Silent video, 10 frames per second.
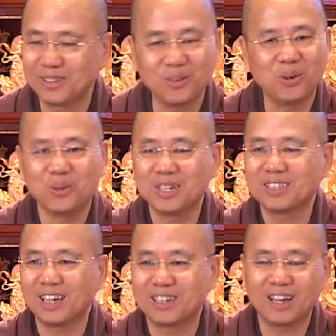No,
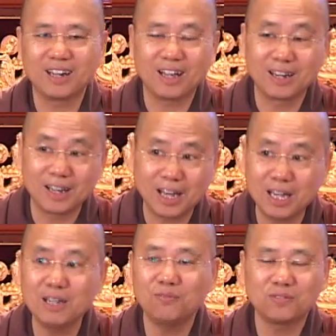it's a
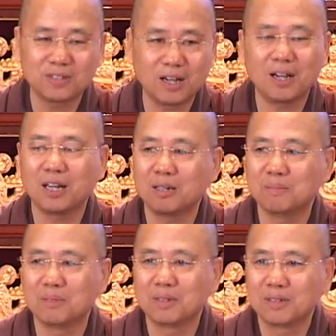
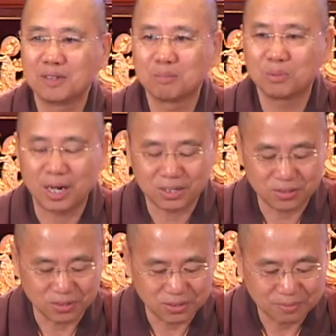lifetime
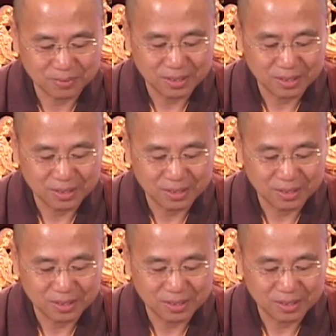practice.